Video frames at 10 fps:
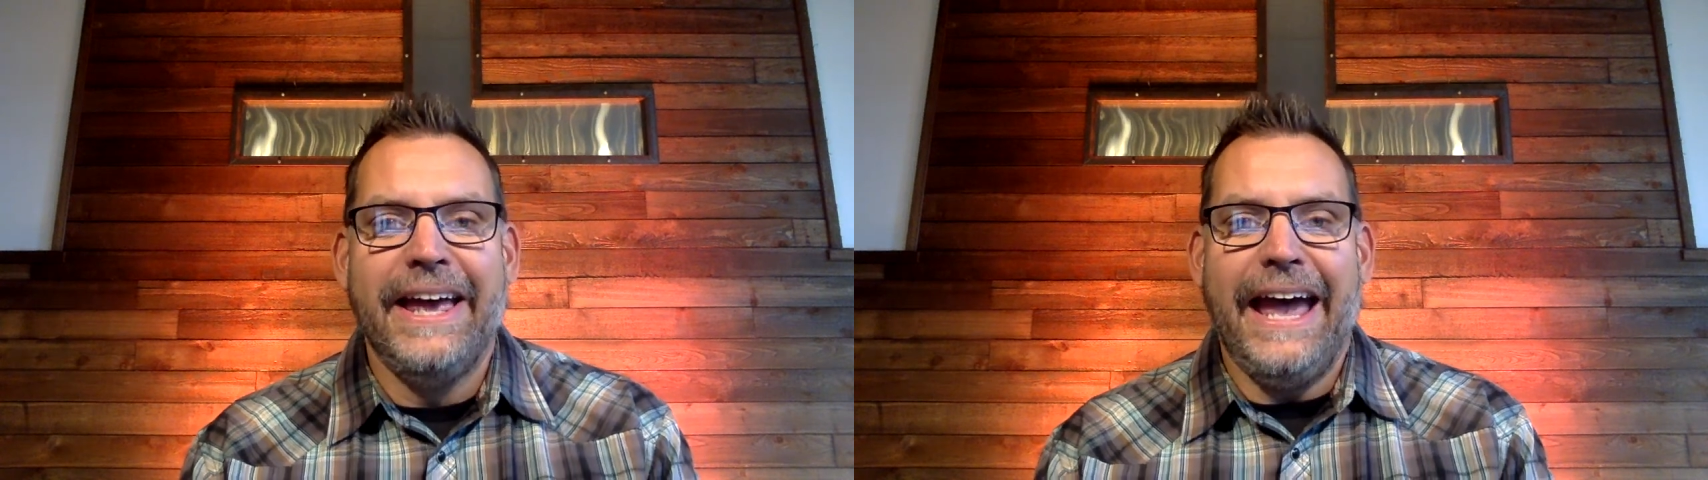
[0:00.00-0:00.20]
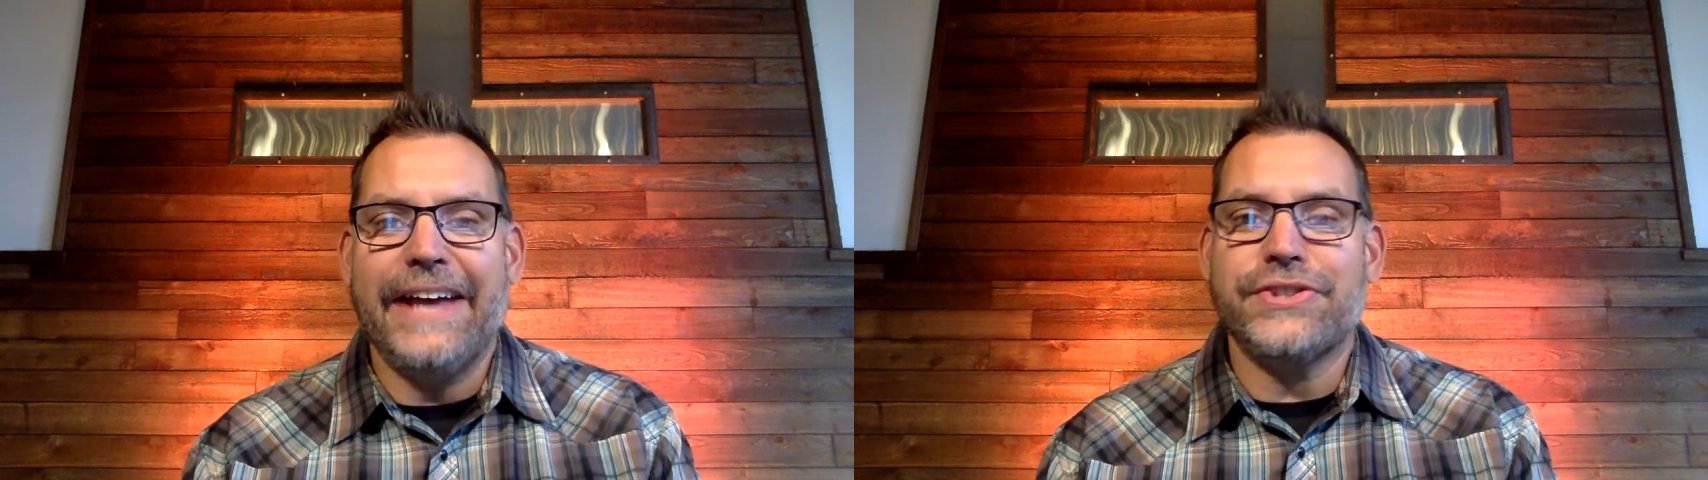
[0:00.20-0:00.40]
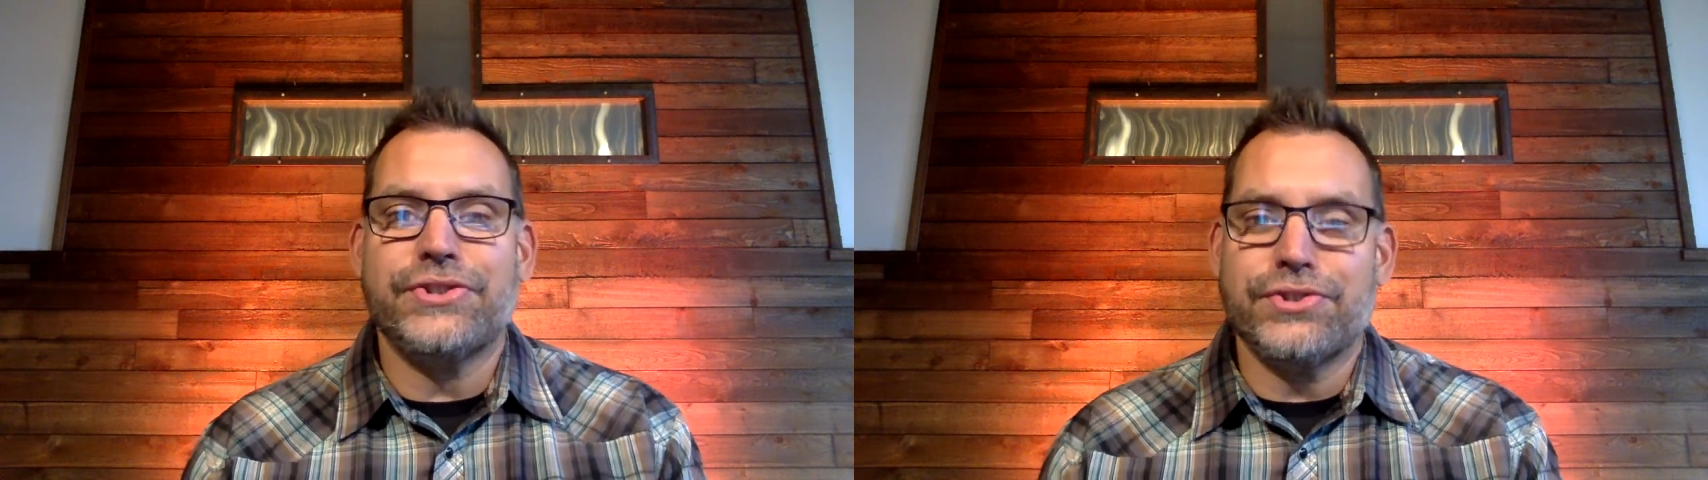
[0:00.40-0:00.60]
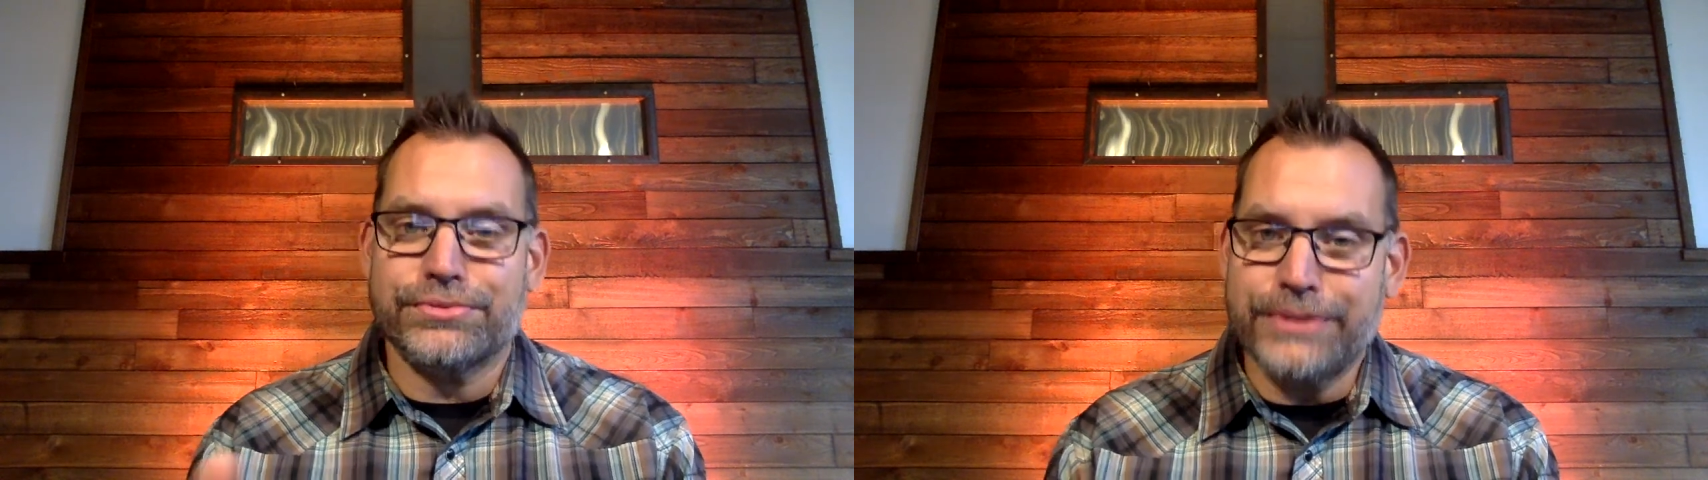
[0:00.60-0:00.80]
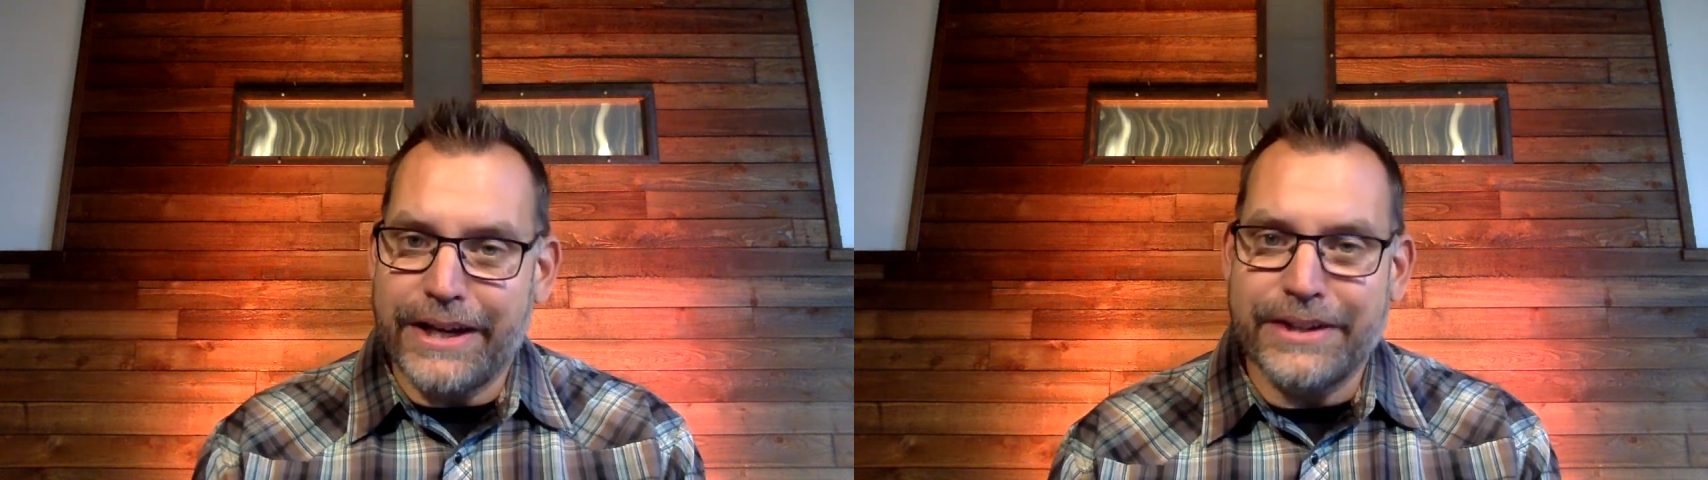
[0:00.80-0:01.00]
has
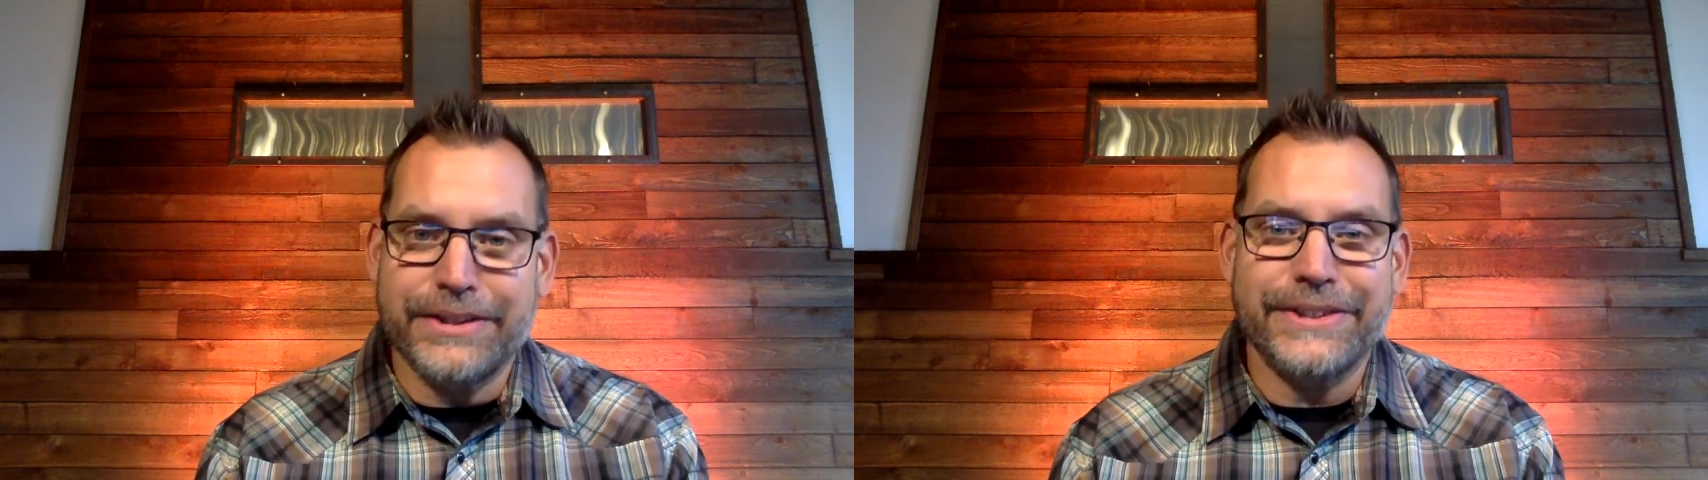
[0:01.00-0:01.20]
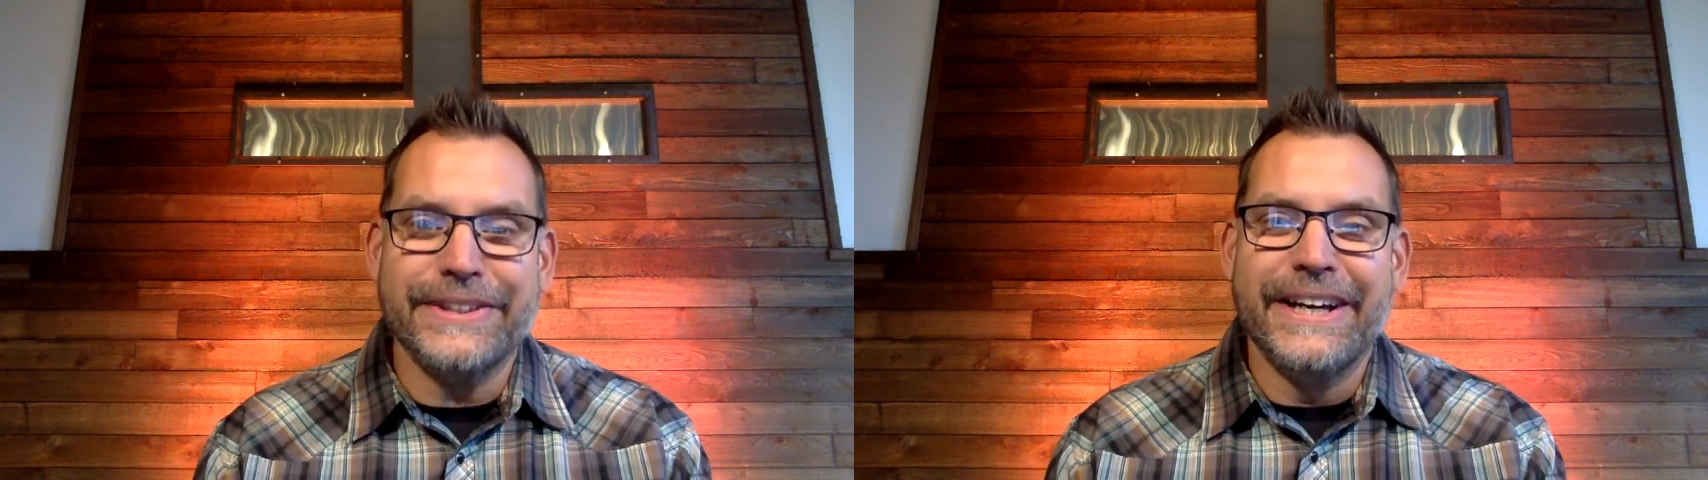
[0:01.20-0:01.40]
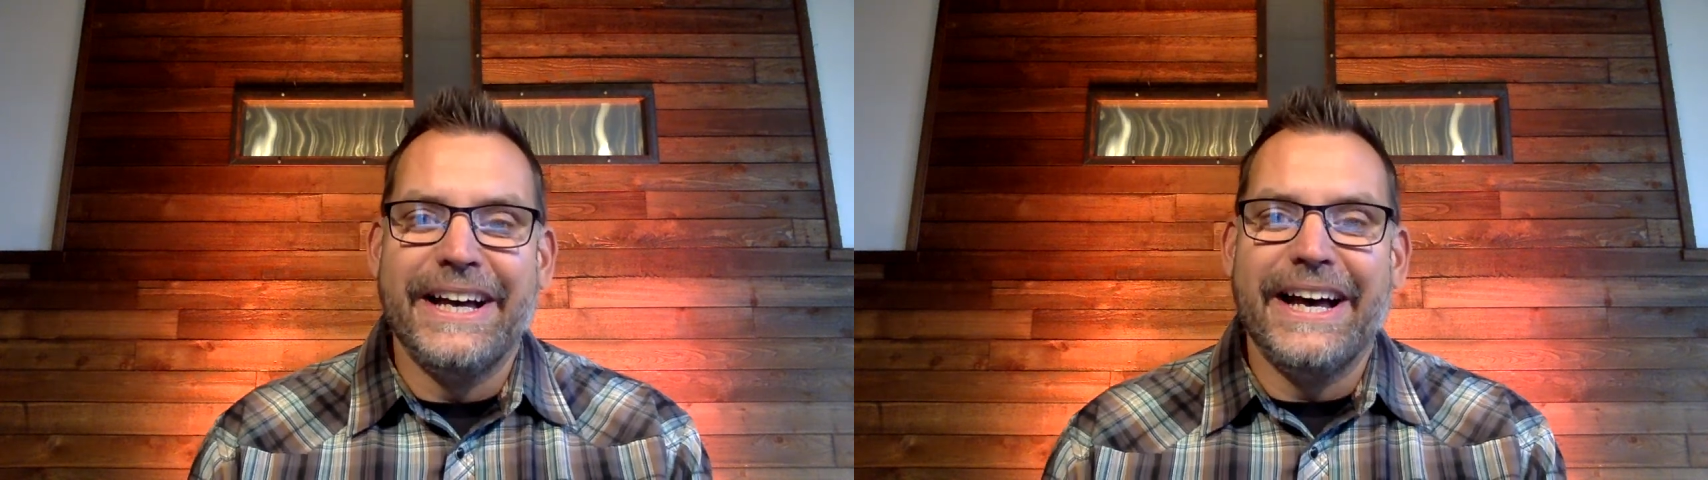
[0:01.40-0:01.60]
struggled